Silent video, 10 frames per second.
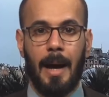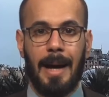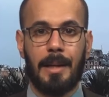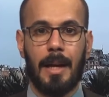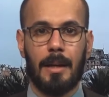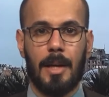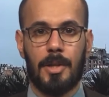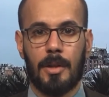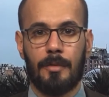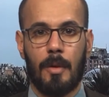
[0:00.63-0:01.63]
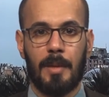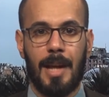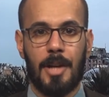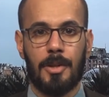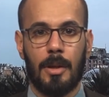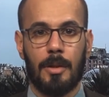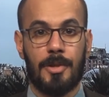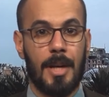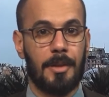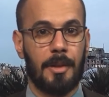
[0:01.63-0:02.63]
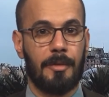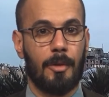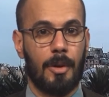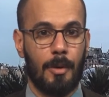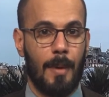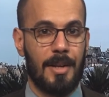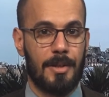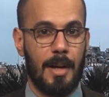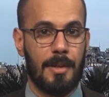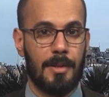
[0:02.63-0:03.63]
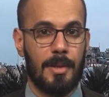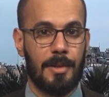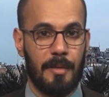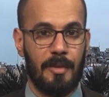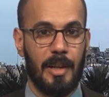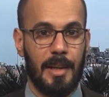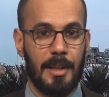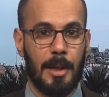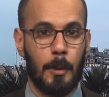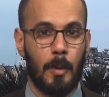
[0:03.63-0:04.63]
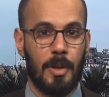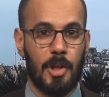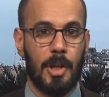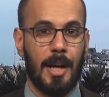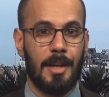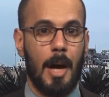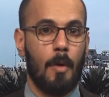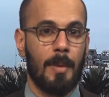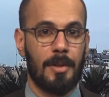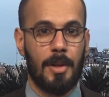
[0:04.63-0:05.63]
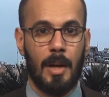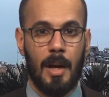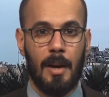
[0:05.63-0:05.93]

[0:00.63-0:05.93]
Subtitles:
A delegation from the National Center for Quran Sciences affiliated with the Shia Endowment